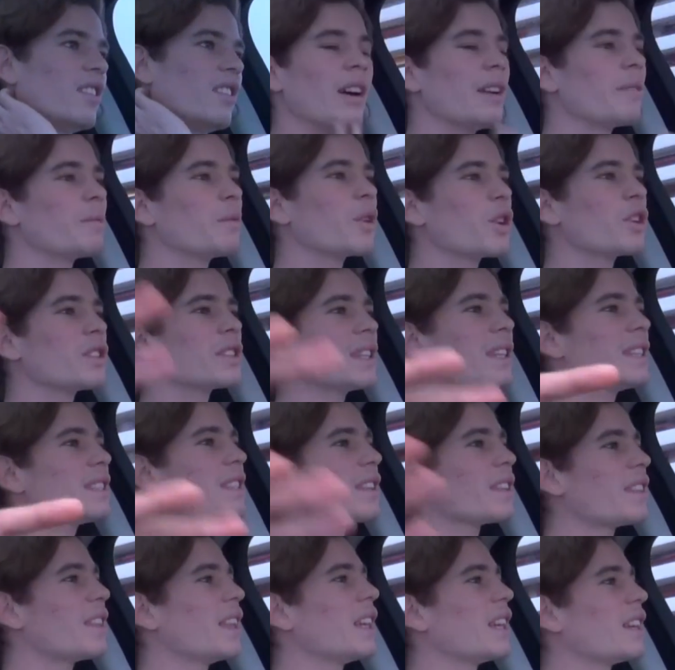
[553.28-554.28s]
And because that's
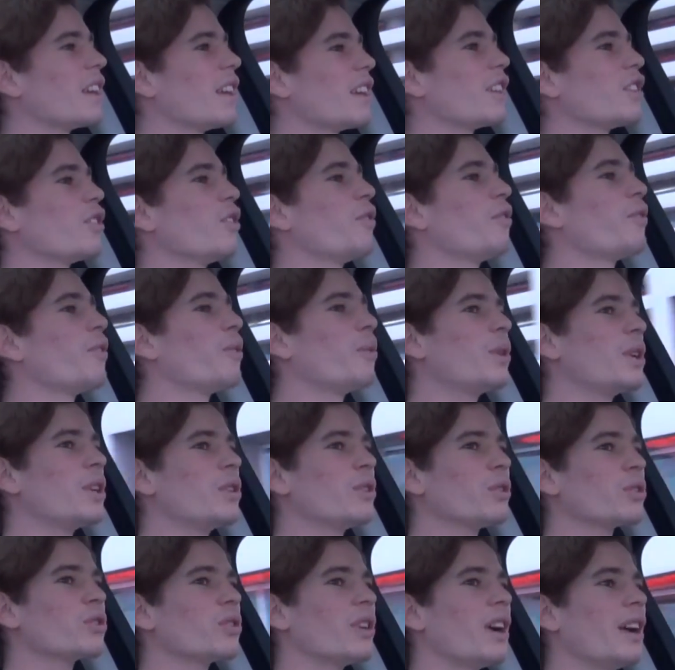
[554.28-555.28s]
the thing, like, when
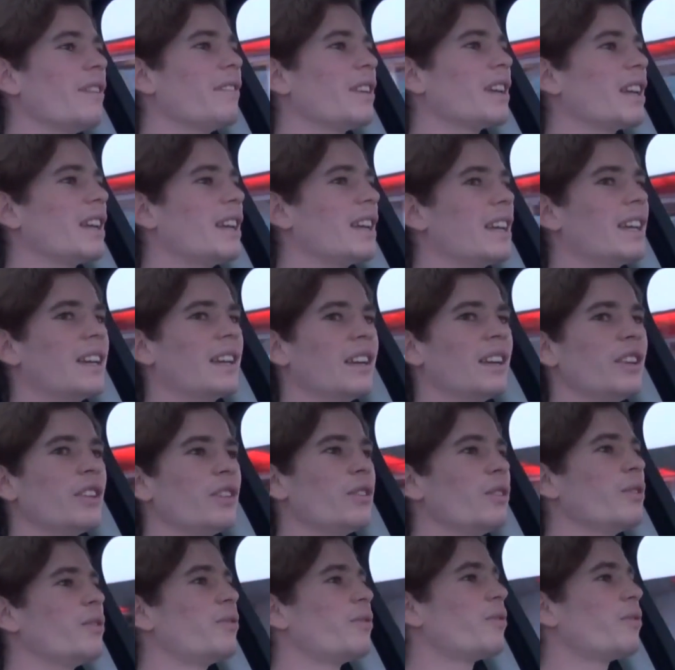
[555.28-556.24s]
you're driving it here, you